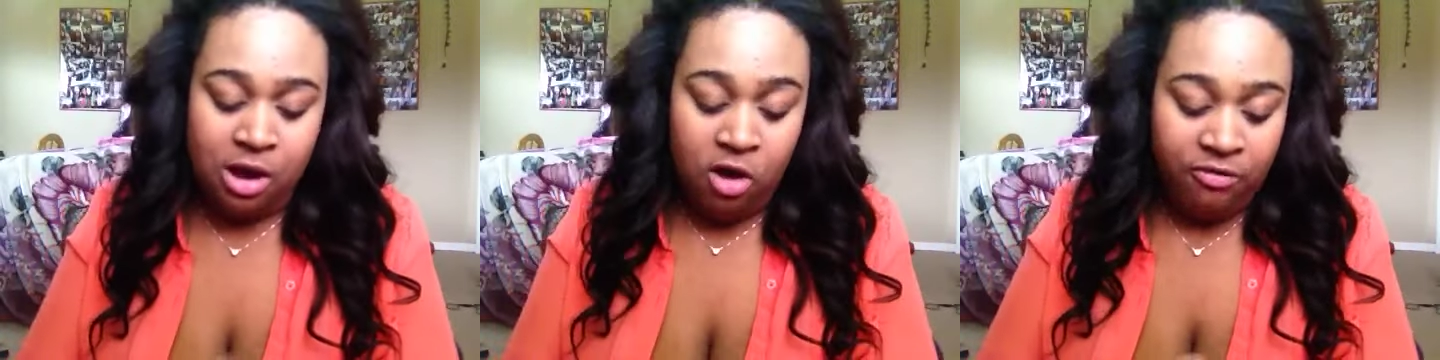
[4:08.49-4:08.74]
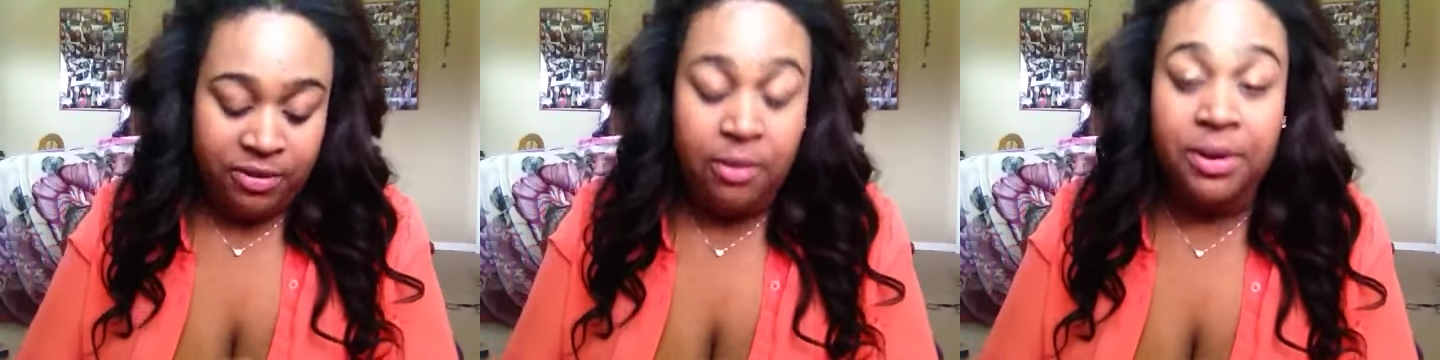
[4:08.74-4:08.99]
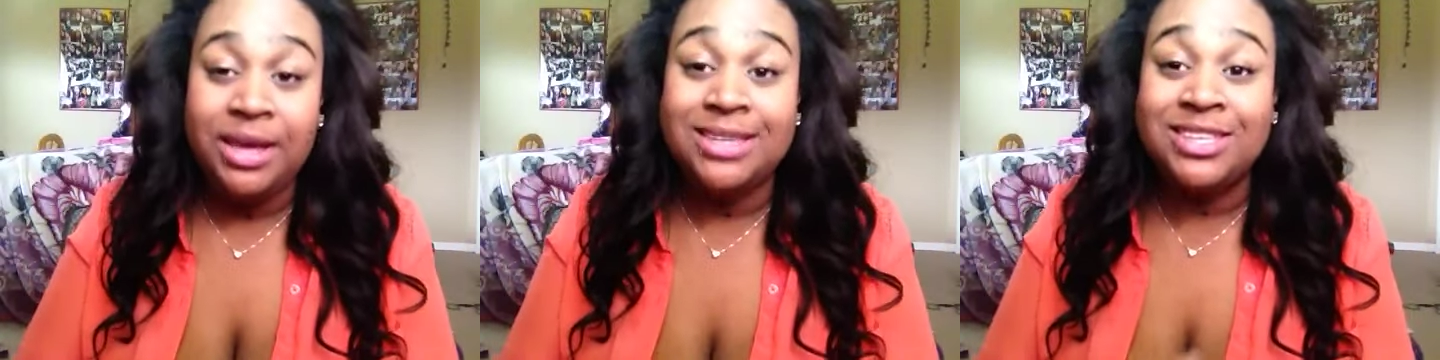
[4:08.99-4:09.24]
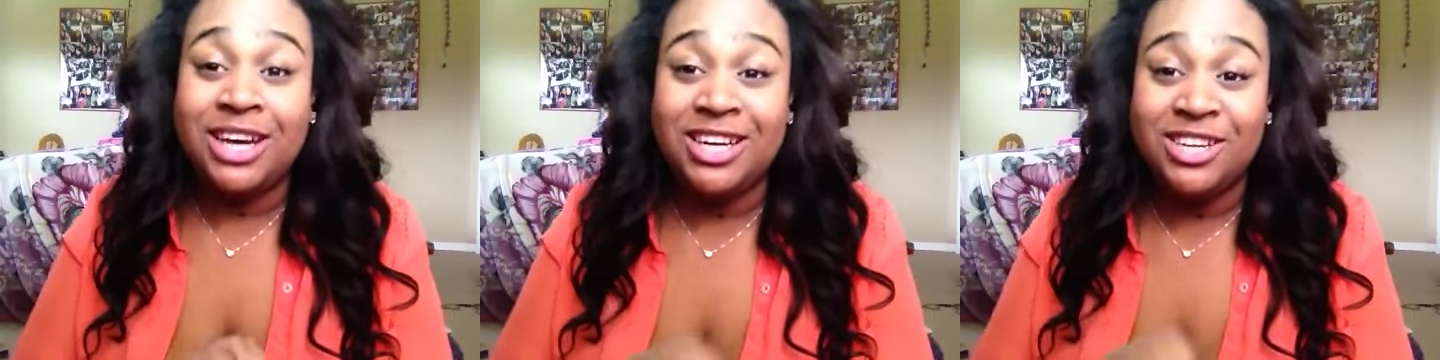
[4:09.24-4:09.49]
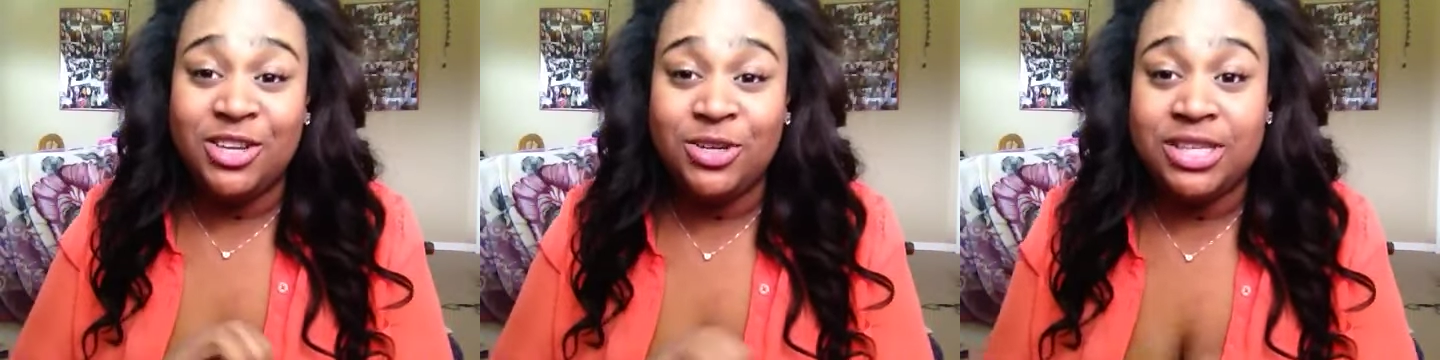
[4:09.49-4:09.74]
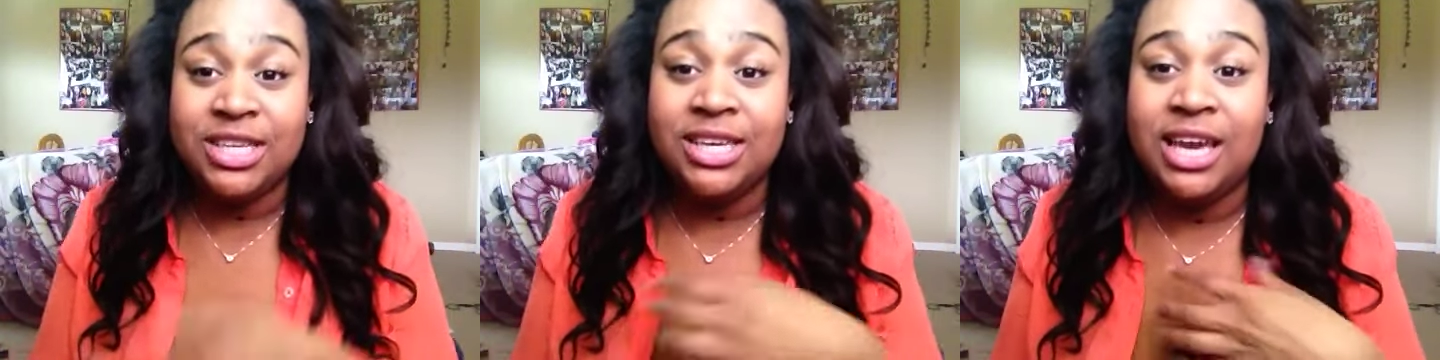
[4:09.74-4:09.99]
Hopefully, I want to get started on
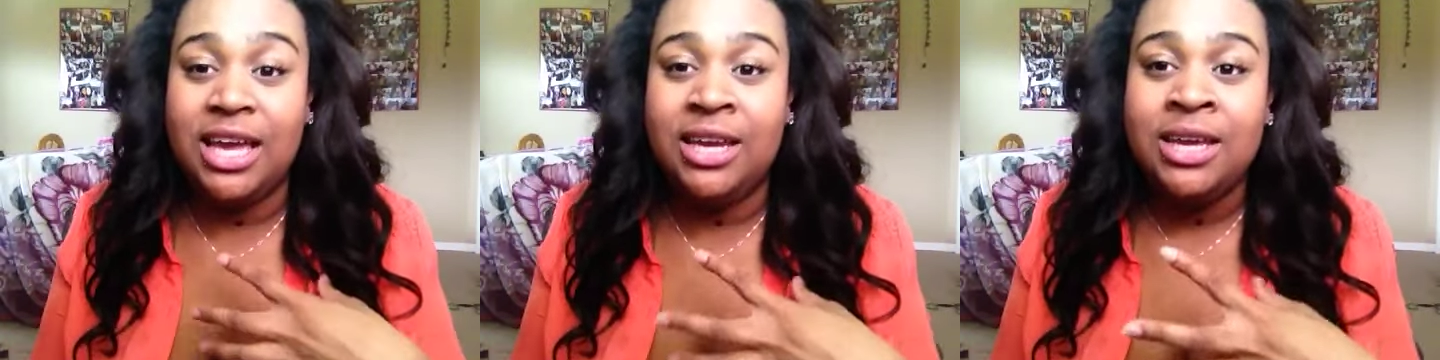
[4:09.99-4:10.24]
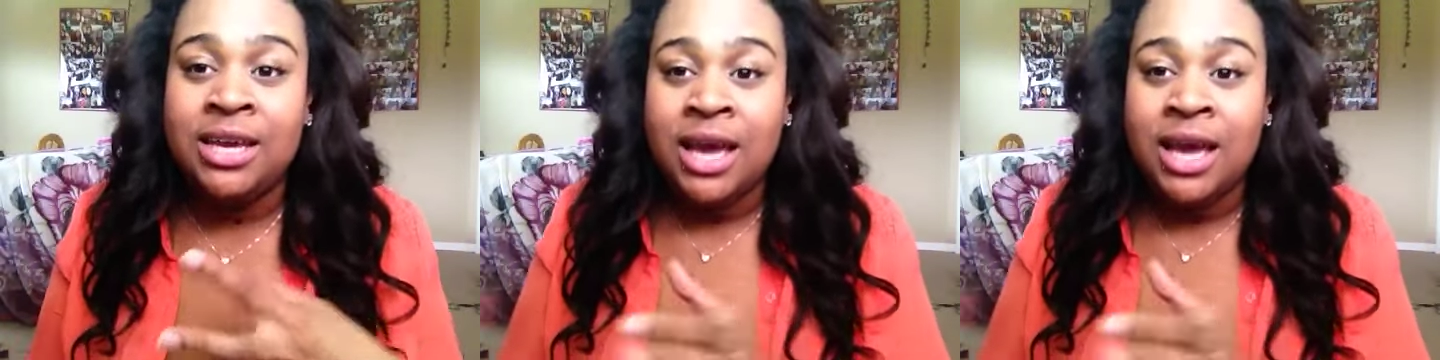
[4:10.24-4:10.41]
those again.